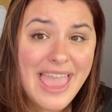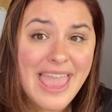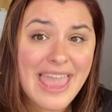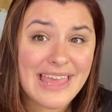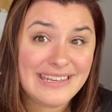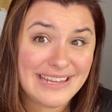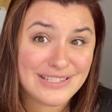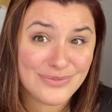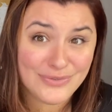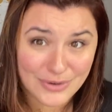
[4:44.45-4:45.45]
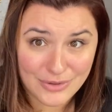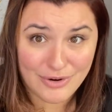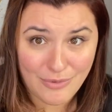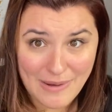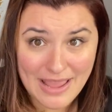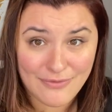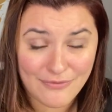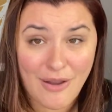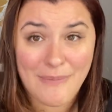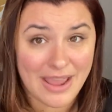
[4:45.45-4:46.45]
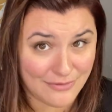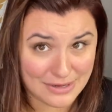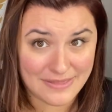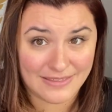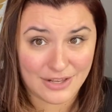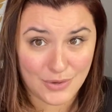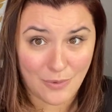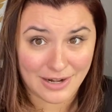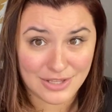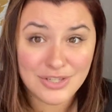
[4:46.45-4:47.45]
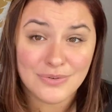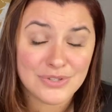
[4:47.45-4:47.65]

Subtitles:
and it's further away from everything that you want to do.